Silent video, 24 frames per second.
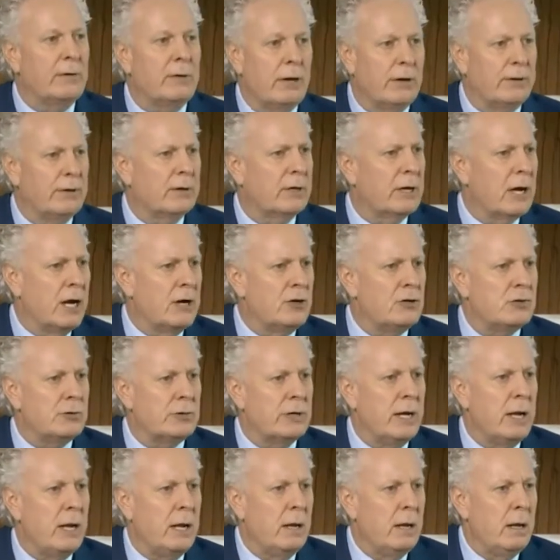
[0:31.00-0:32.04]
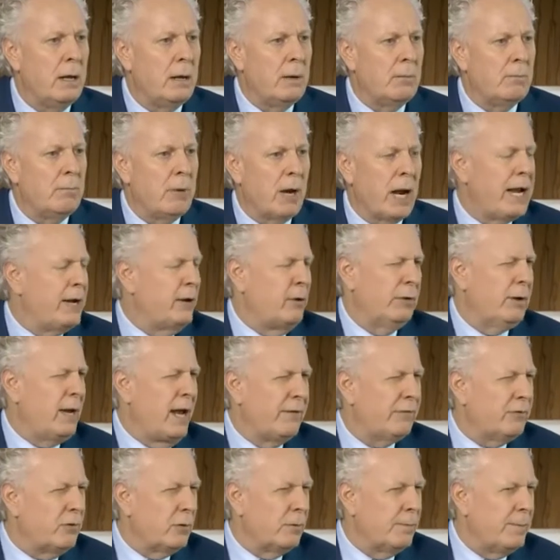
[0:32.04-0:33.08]
of the country, but I don't
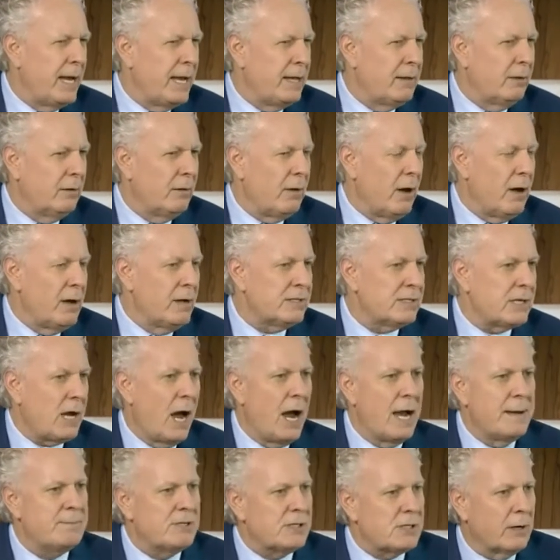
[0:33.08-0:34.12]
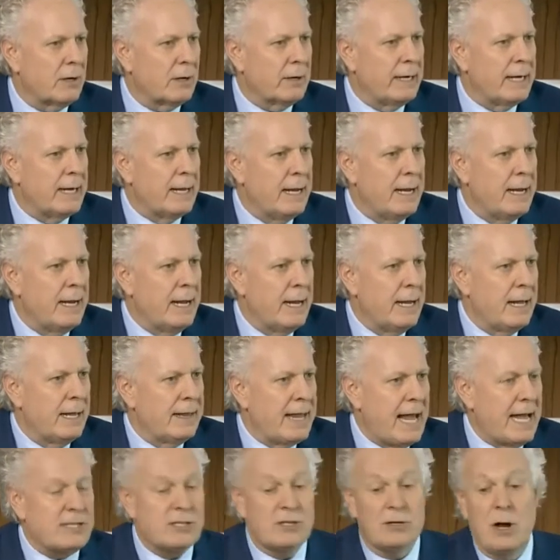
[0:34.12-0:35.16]
have to obey the laws, I'm sorry.
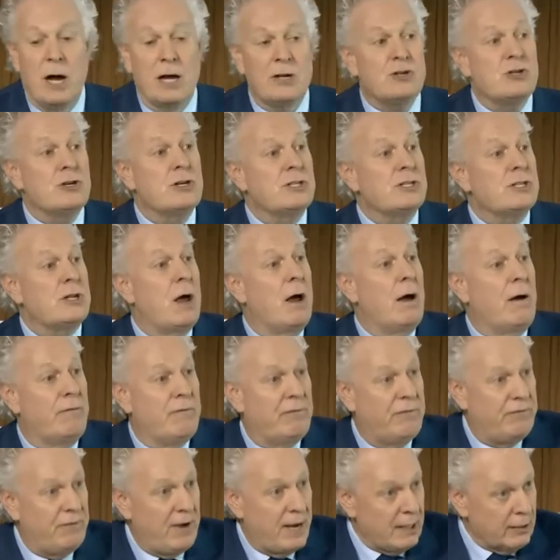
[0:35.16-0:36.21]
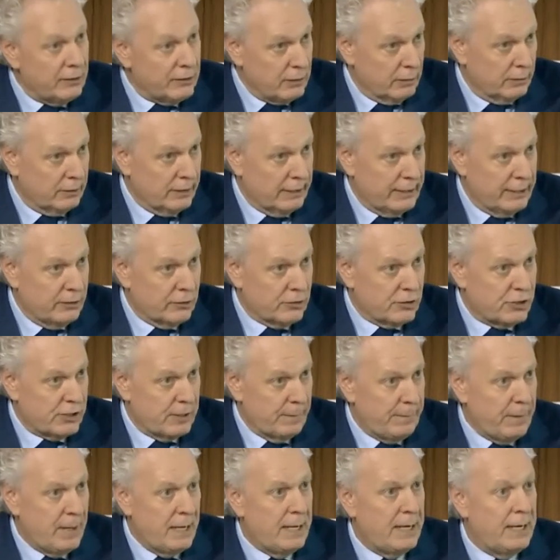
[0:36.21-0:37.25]
That's not just a failure in
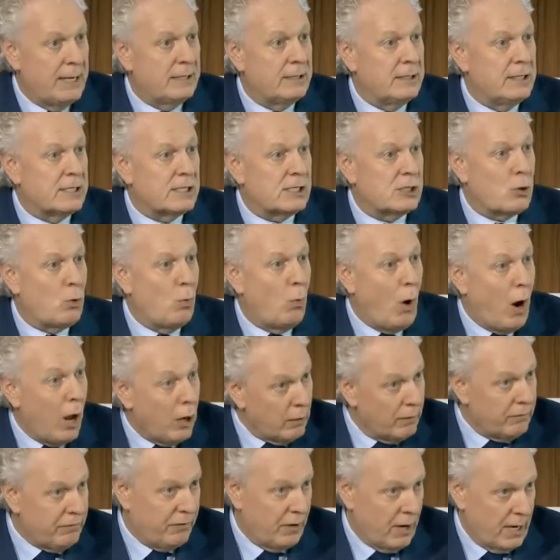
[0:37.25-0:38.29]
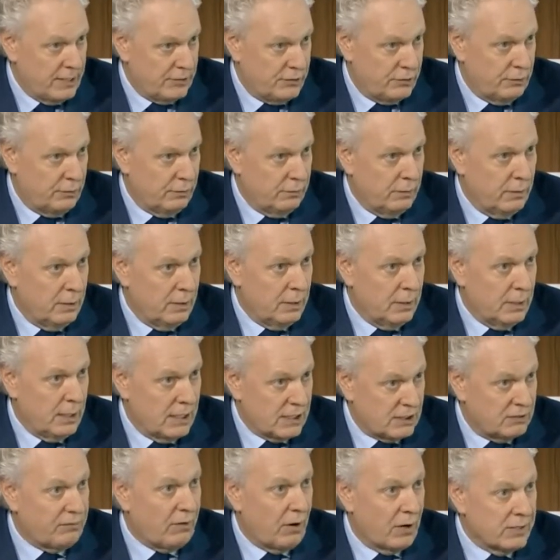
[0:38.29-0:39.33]
leadership, it disqualifies you,
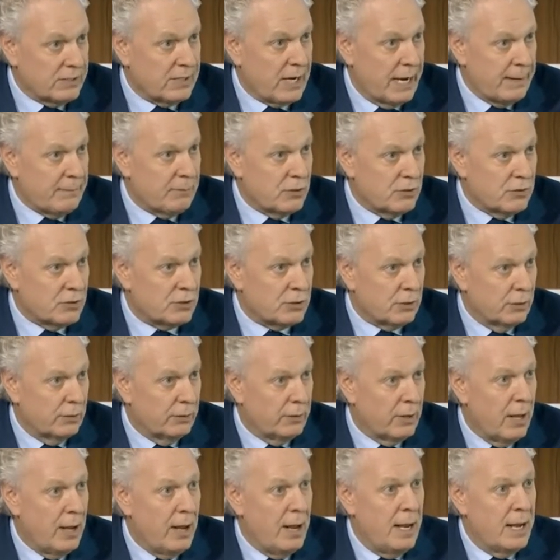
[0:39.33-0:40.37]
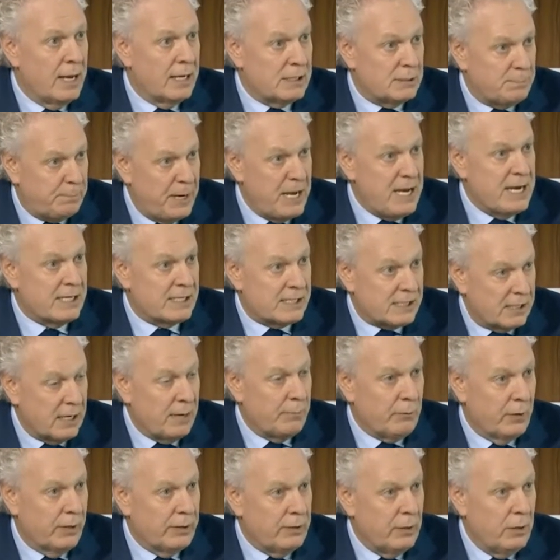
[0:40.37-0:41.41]
as far as I'm concerned, as being
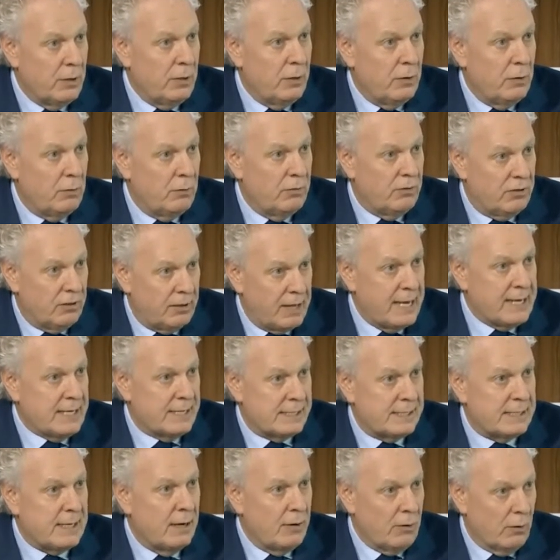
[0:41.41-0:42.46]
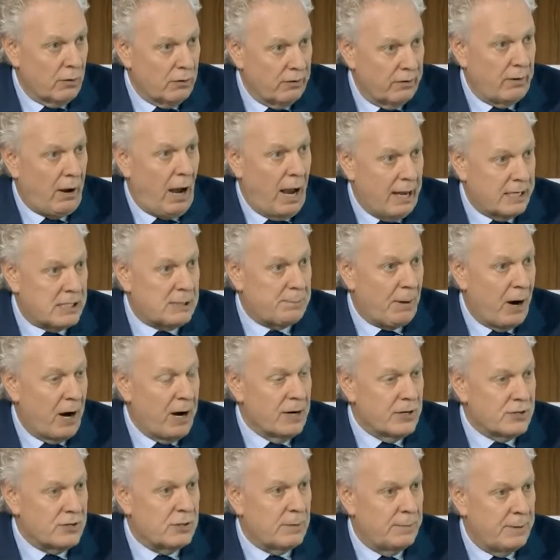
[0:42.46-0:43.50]
someone who thinks or
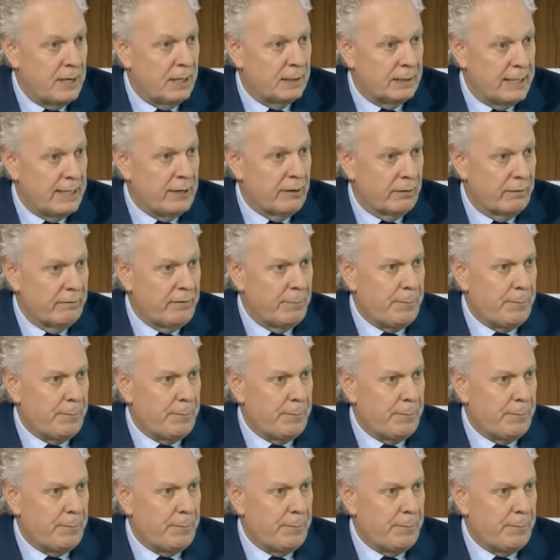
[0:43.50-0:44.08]
aspires to be a leader of a